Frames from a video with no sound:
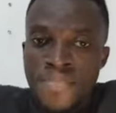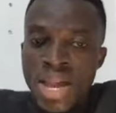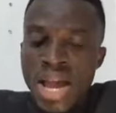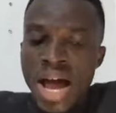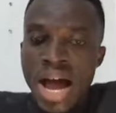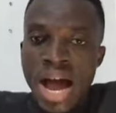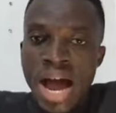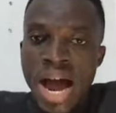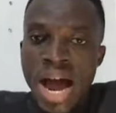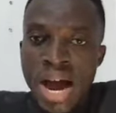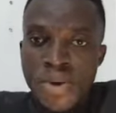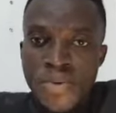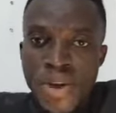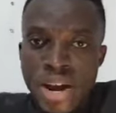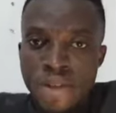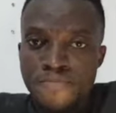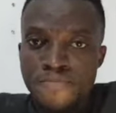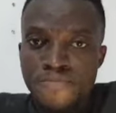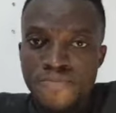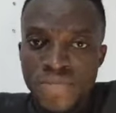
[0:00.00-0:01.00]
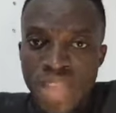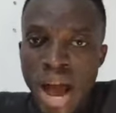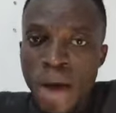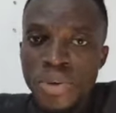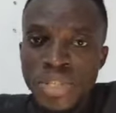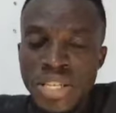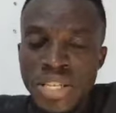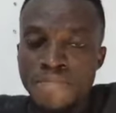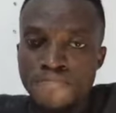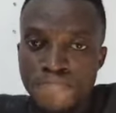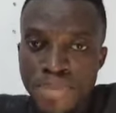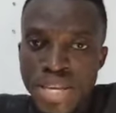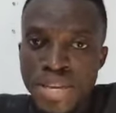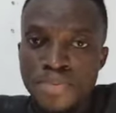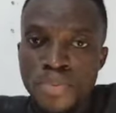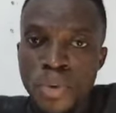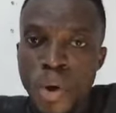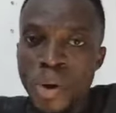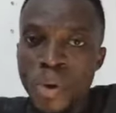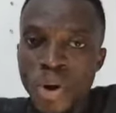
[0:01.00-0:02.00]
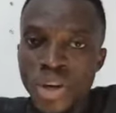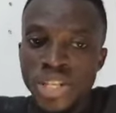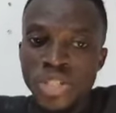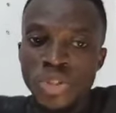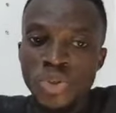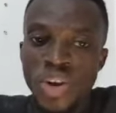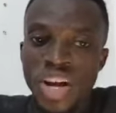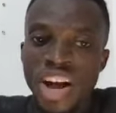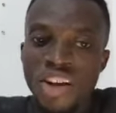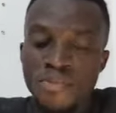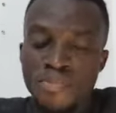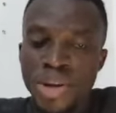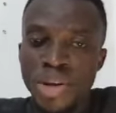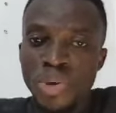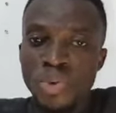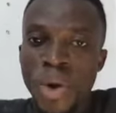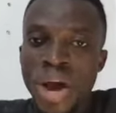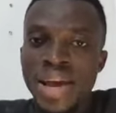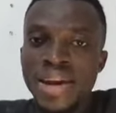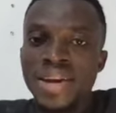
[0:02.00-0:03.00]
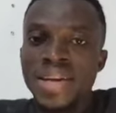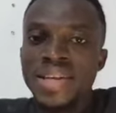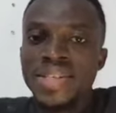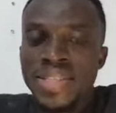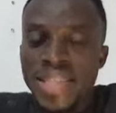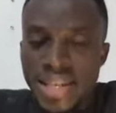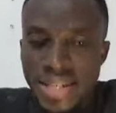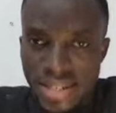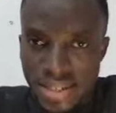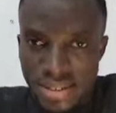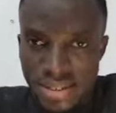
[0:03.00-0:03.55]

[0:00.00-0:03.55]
100,000 people, according to government, were enlisted